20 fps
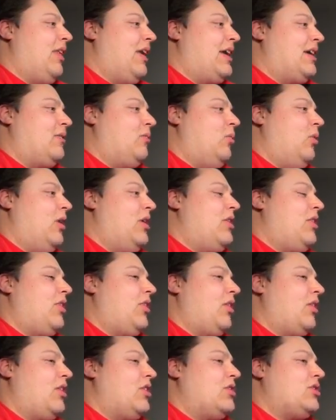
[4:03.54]
like one
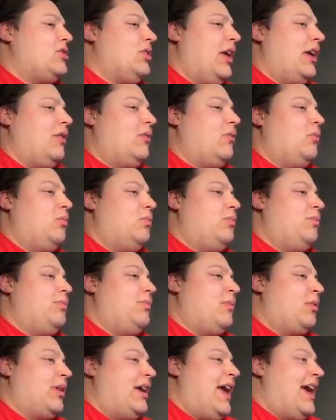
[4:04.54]
third, so like
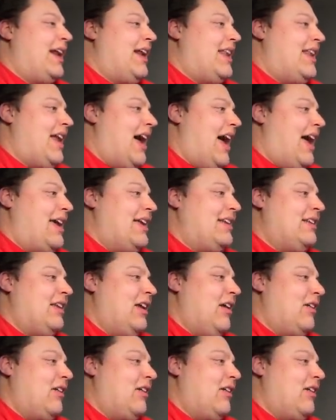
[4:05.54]
three out of nine